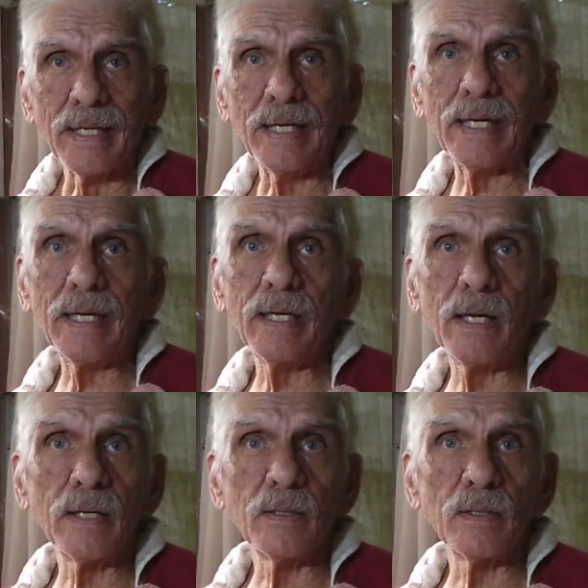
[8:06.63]

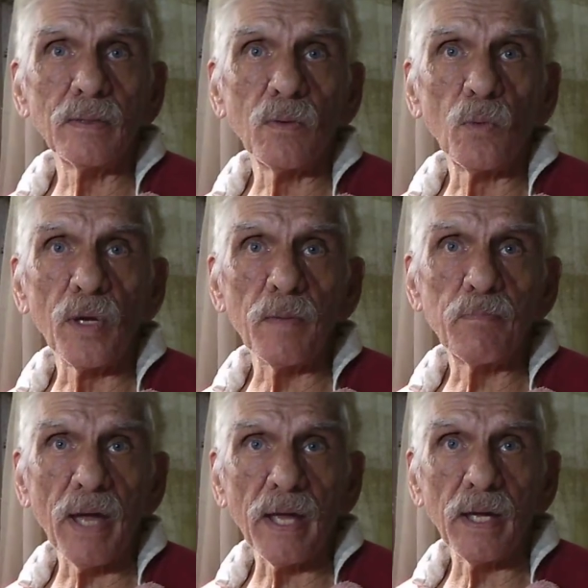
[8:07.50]
We
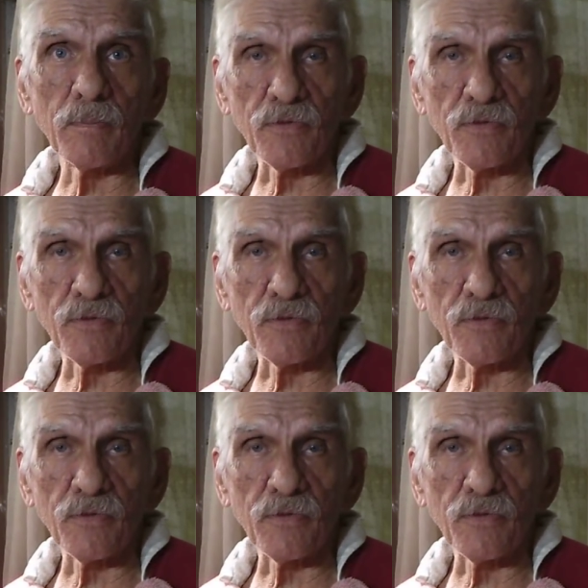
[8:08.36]
pay him